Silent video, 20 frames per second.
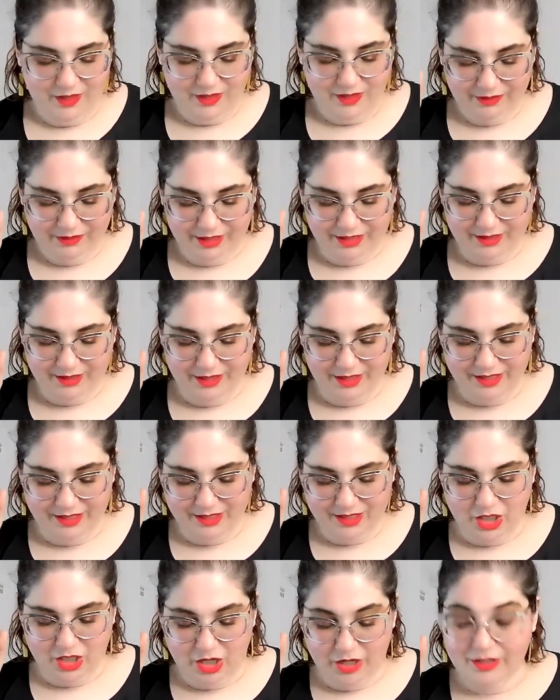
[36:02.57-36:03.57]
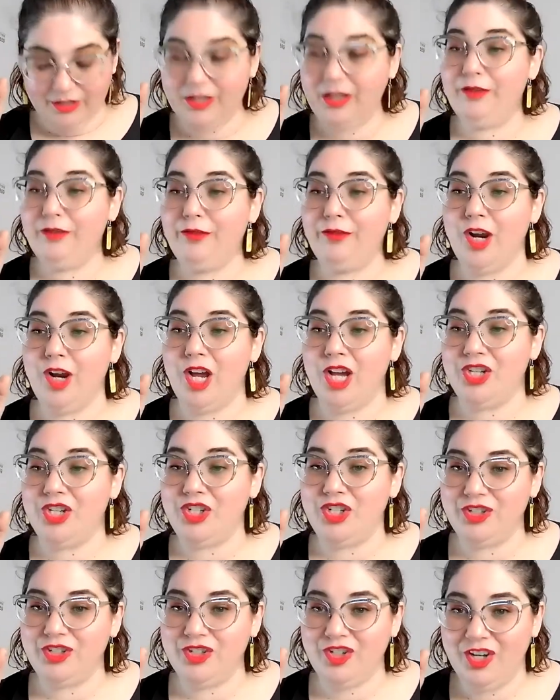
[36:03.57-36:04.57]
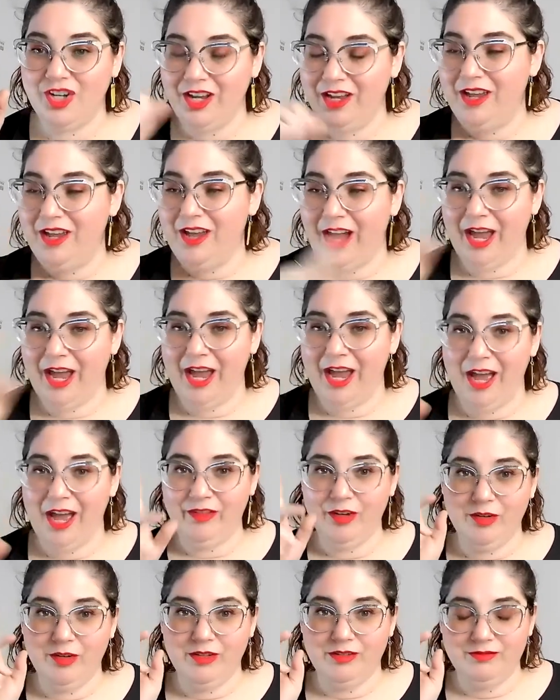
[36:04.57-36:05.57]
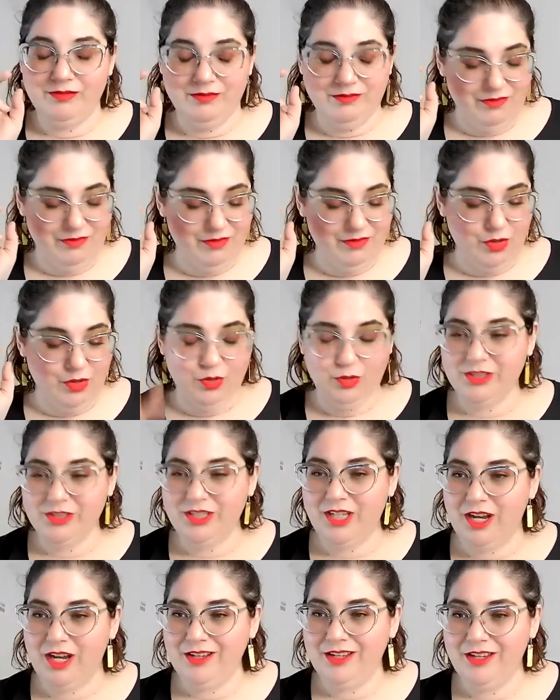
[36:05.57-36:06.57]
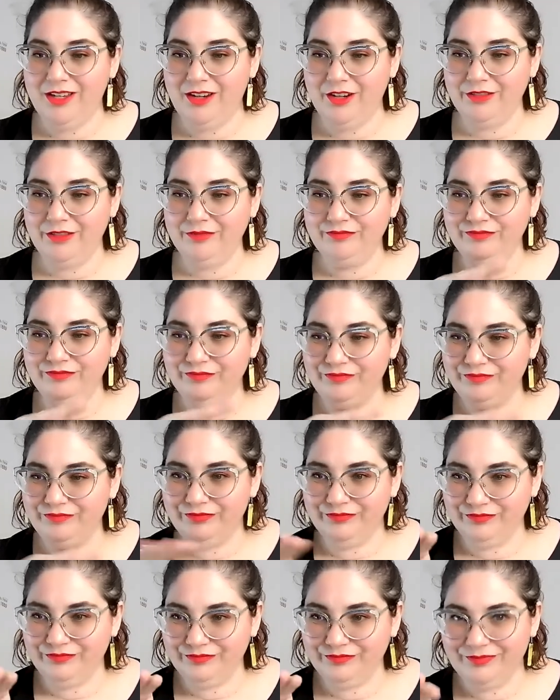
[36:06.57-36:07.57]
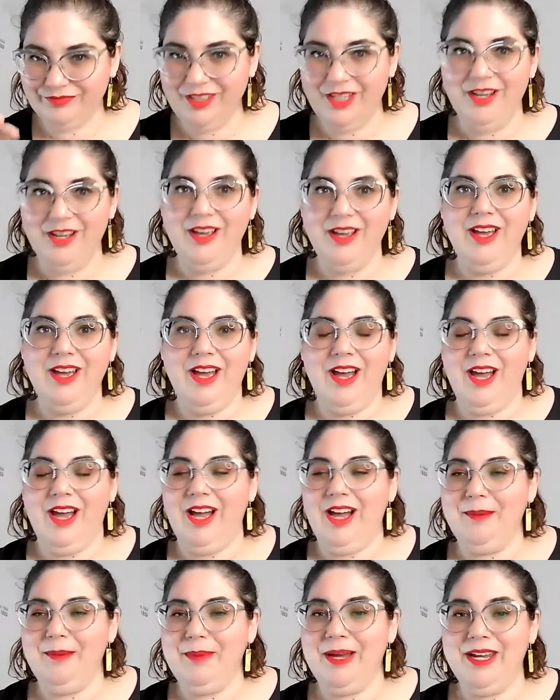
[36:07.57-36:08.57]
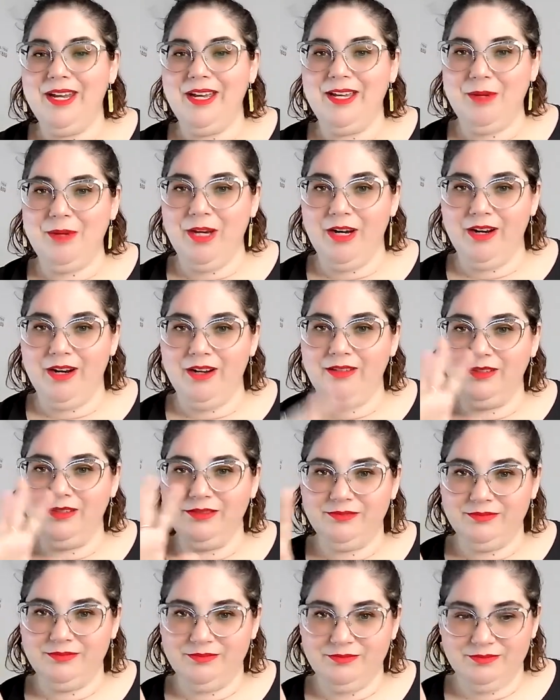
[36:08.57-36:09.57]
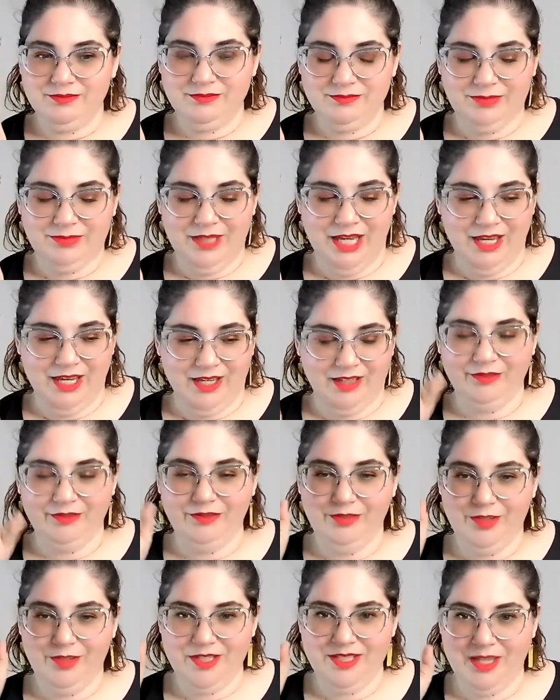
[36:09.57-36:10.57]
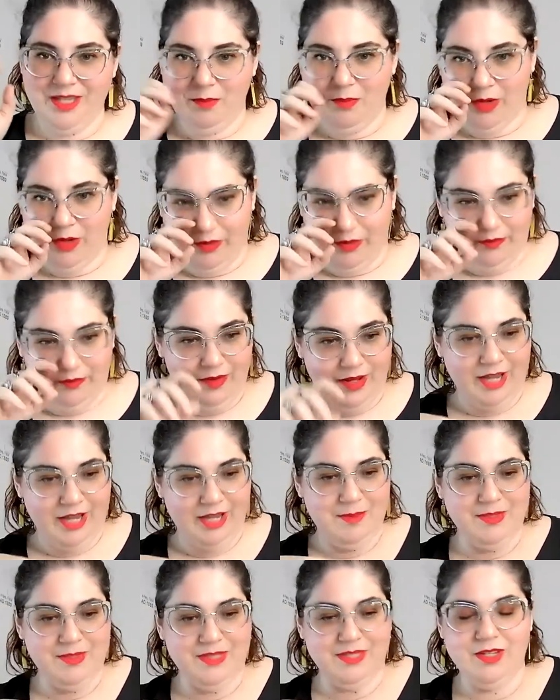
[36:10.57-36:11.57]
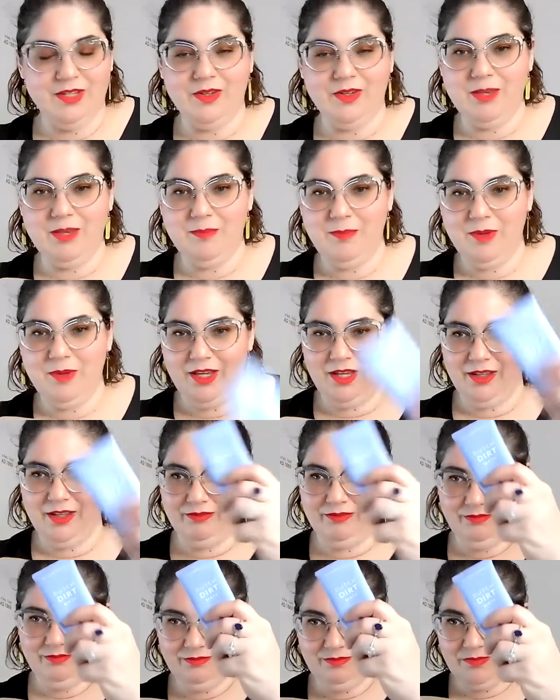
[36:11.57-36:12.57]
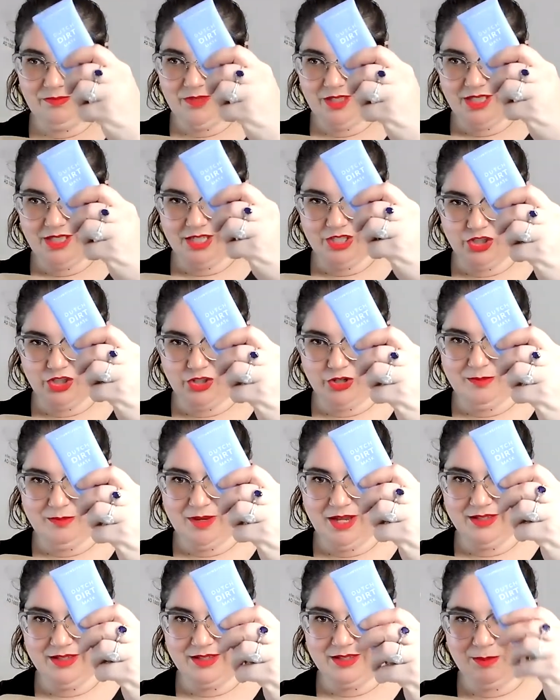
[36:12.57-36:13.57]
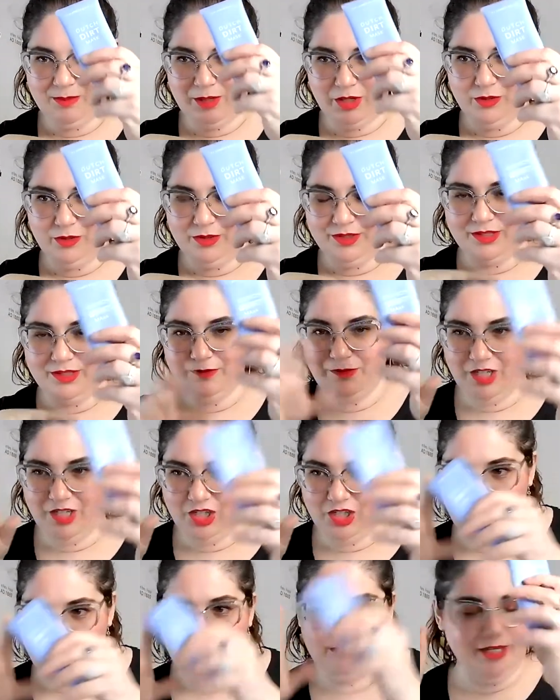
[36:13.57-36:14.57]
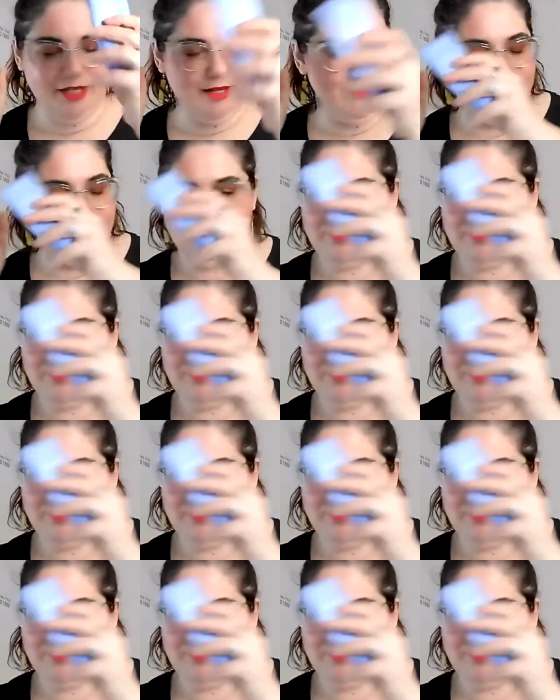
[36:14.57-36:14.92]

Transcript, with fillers: Let, let's start afresh. I have a Google Doc here. Uh, my nightmare pan for December. I am still keeping in the Dutch dirt mask. My goal is to finish it, but